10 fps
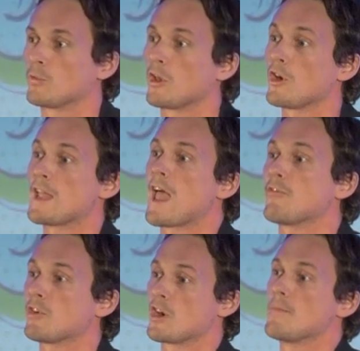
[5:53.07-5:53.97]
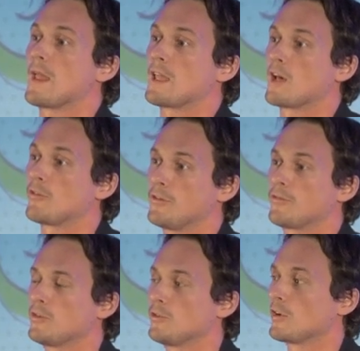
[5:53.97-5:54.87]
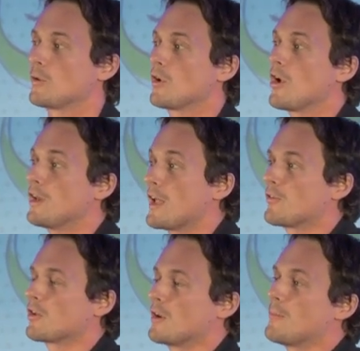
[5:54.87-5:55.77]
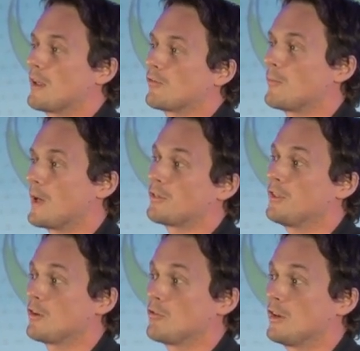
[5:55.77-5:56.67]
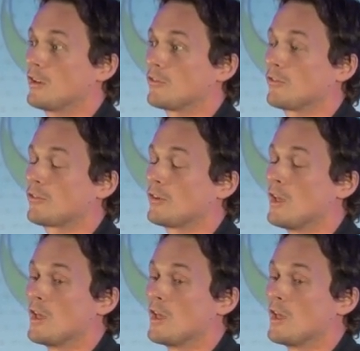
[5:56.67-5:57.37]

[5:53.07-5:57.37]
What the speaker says: We're only ever going to make healthy food, and we're only ever going to make from healthy ingredients.